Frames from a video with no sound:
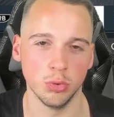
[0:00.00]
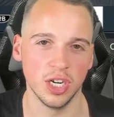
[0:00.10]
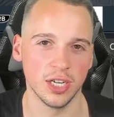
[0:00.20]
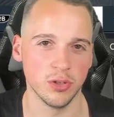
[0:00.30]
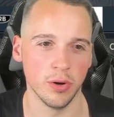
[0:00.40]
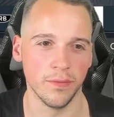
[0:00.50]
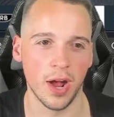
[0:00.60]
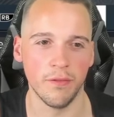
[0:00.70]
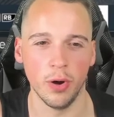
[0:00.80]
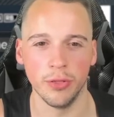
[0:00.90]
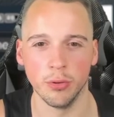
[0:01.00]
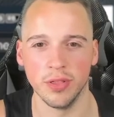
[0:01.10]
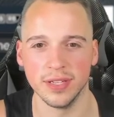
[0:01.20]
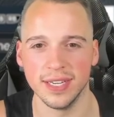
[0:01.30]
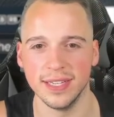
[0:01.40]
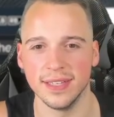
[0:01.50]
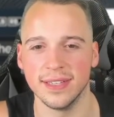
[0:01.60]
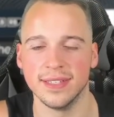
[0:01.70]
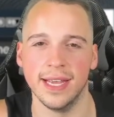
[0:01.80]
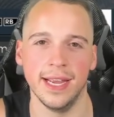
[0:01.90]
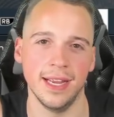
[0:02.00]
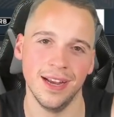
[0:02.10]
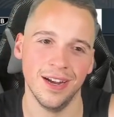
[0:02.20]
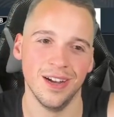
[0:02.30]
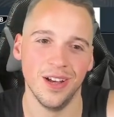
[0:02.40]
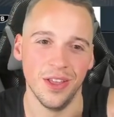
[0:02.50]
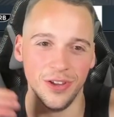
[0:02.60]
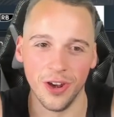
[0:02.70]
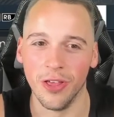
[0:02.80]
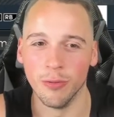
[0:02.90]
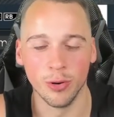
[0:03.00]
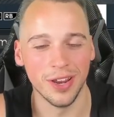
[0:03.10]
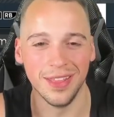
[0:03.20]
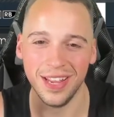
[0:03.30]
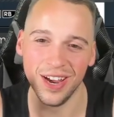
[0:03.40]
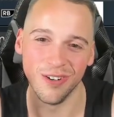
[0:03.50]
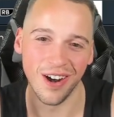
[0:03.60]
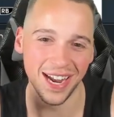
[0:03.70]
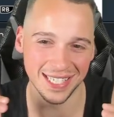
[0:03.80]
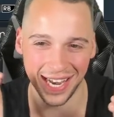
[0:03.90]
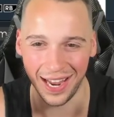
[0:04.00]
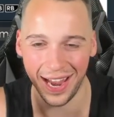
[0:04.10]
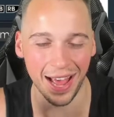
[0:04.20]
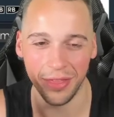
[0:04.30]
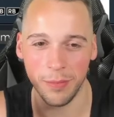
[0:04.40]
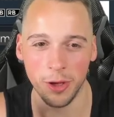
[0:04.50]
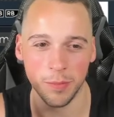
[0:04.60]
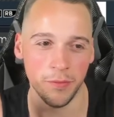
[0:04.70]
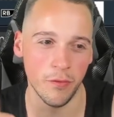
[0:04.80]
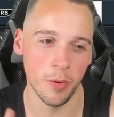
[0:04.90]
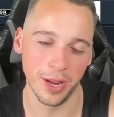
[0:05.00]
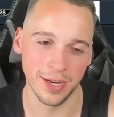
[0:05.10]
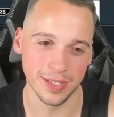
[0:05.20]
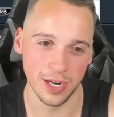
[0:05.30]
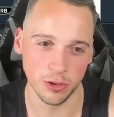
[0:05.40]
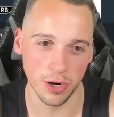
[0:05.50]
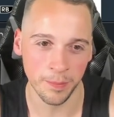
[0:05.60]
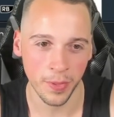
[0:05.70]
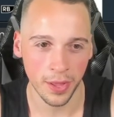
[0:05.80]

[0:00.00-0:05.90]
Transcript: We'll check sort of halfway through the season, see, the Rookie of the Year race, how they're both performing, etc.